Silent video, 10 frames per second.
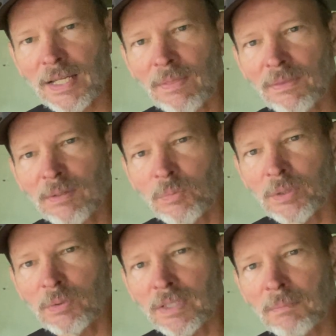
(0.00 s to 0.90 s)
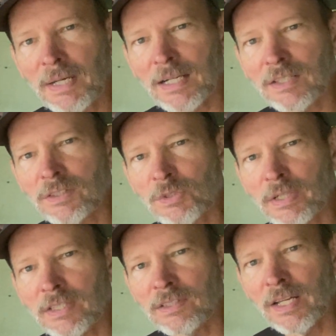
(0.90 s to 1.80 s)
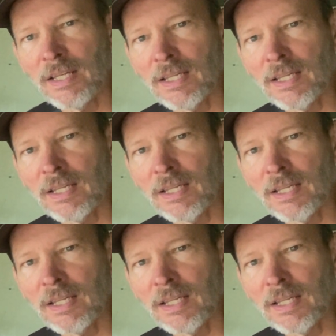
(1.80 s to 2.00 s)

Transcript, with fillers: and then we will get back on the trail.